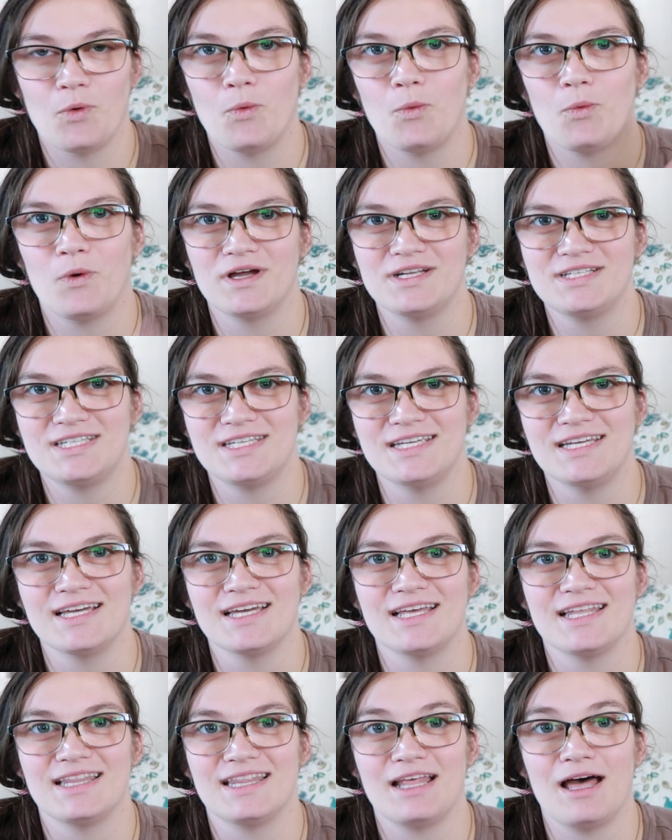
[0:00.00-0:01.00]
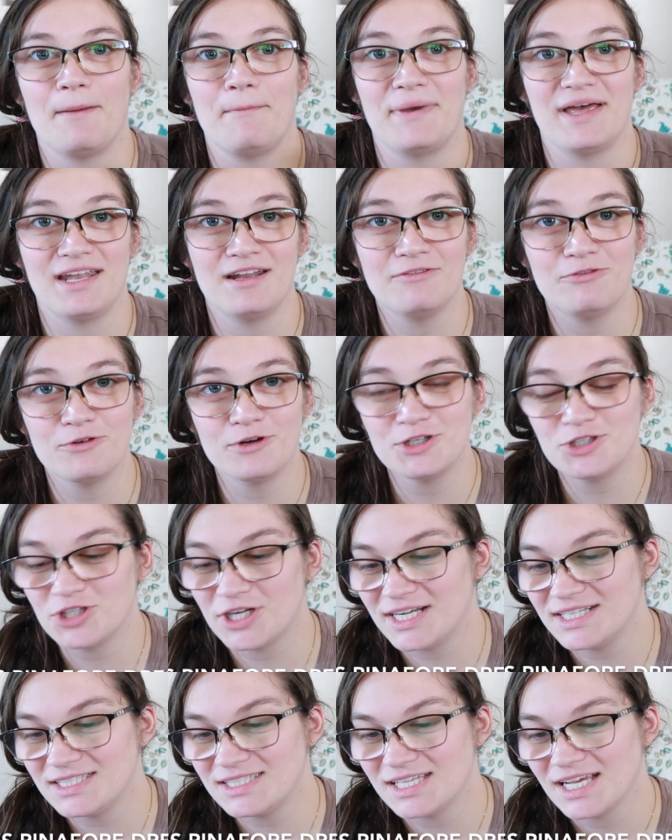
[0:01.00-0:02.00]
wanting a pinafore
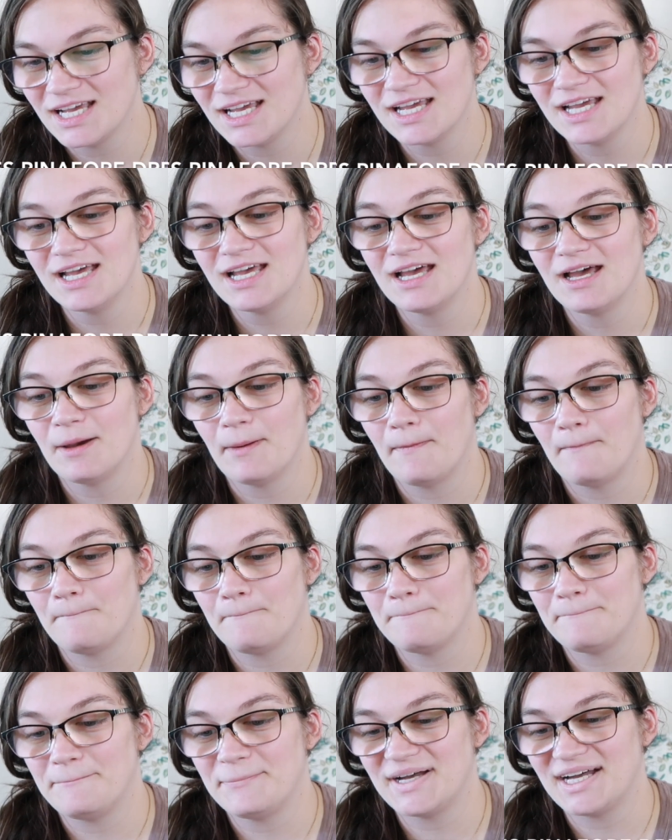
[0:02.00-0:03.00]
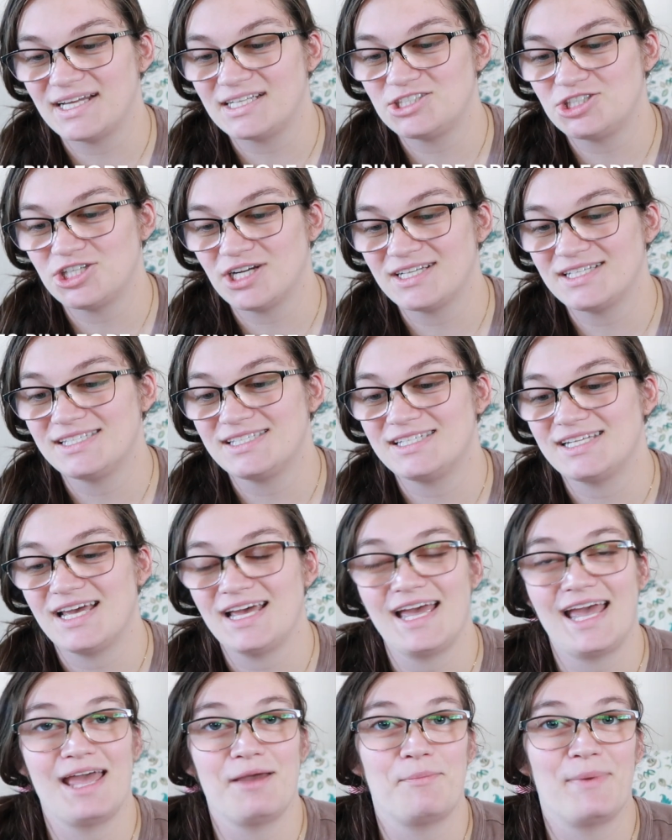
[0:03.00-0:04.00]
dress, but just
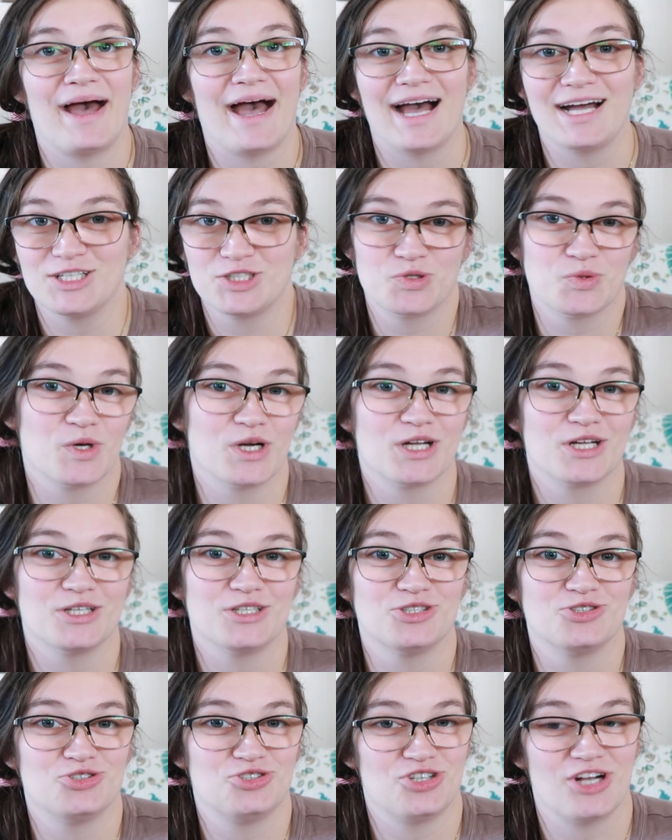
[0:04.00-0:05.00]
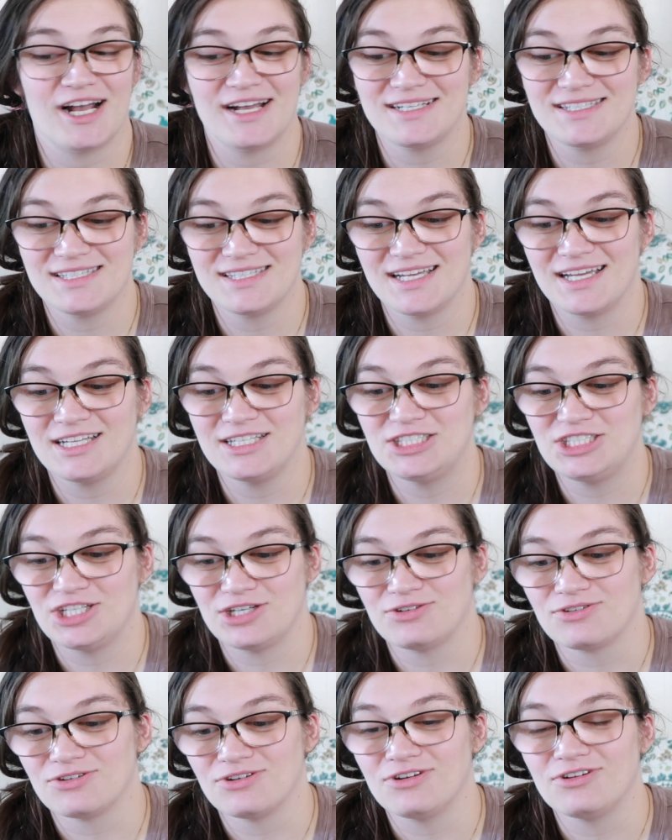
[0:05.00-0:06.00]
a patchwork dress in
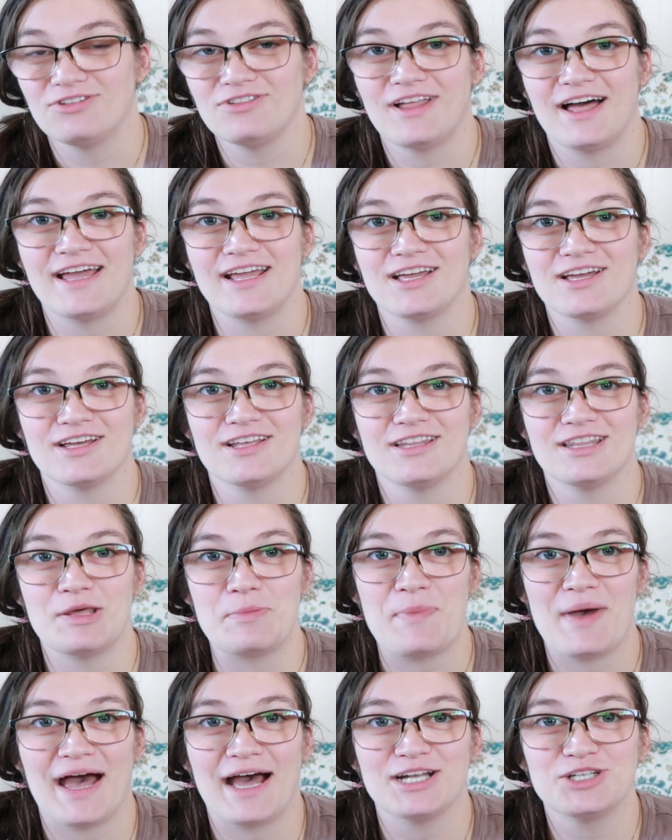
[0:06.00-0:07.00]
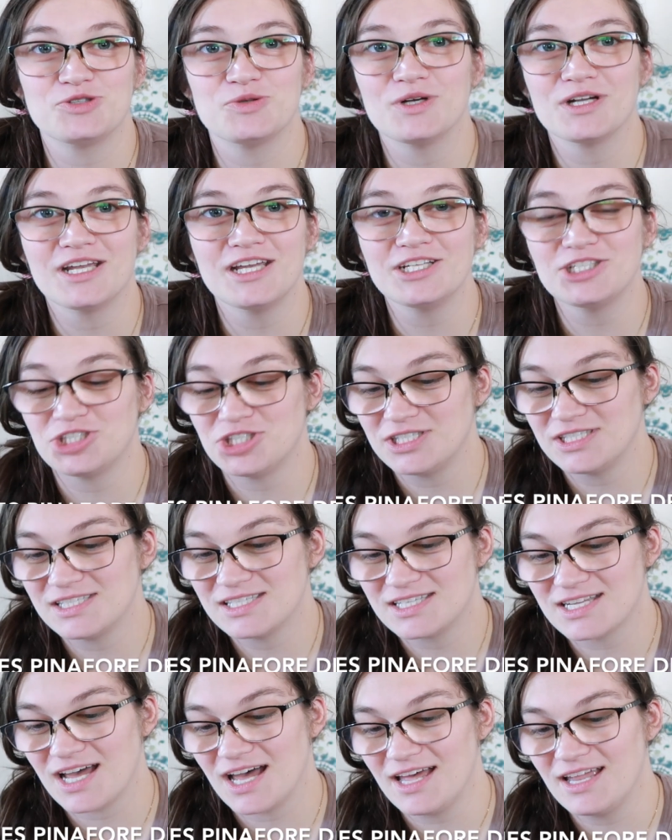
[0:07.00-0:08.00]
general. Like, the patchworking
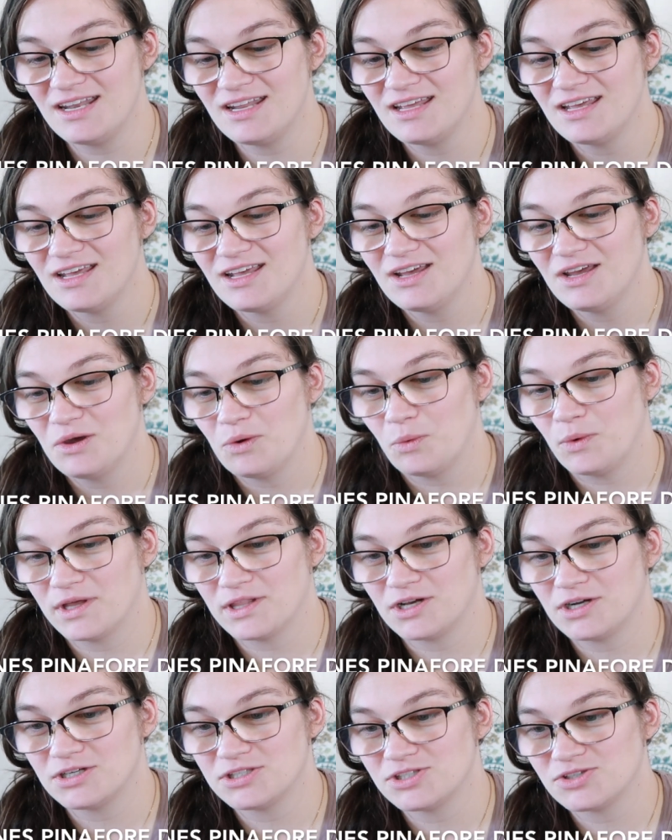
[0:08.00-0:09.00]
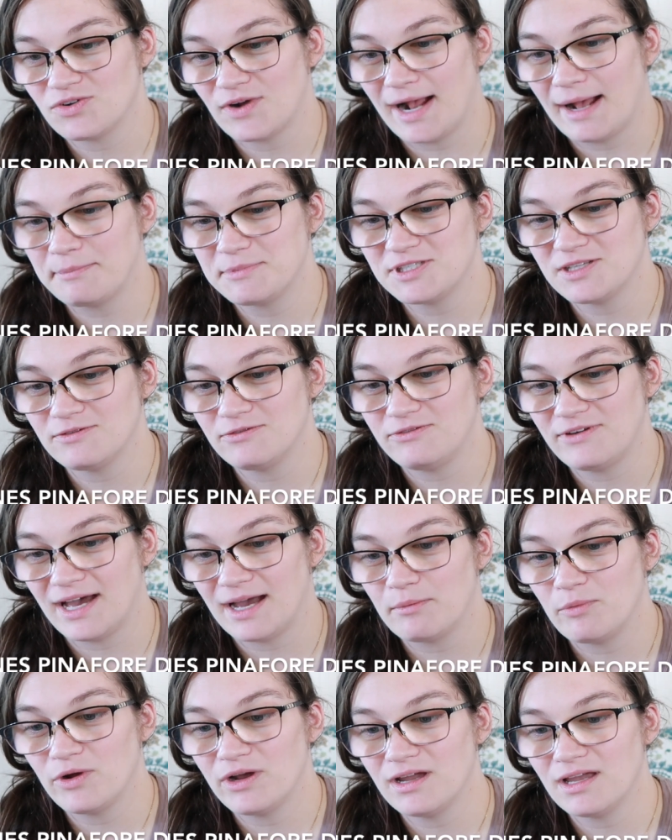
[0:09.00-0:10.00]
she's done with her scraps of
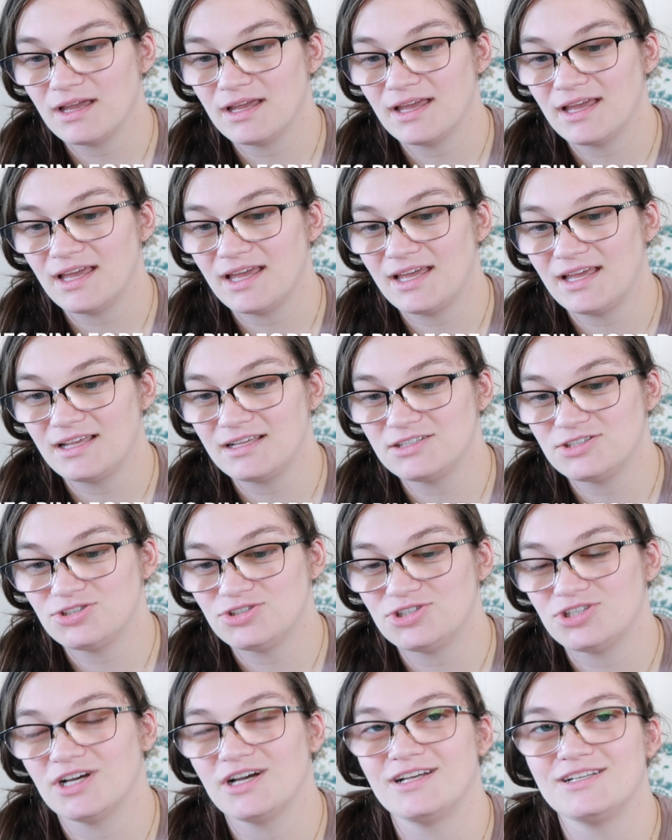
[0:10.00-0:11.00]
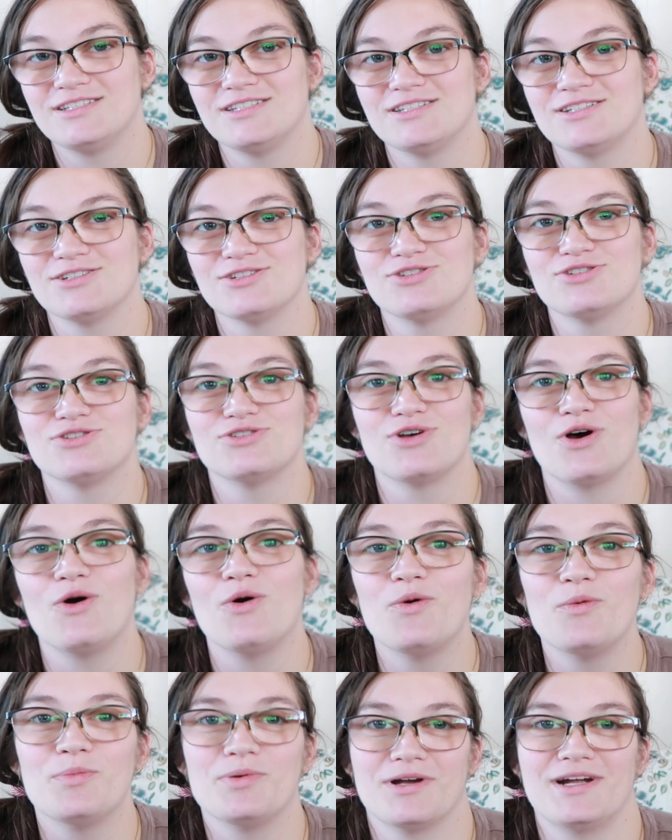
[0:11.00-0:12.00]
fabric is just
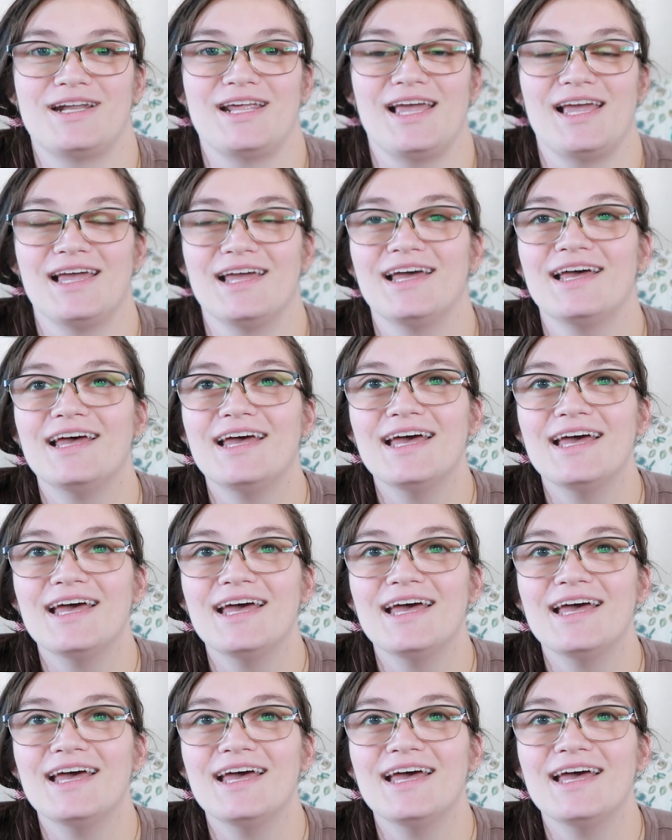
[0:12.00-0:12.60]
so pretty,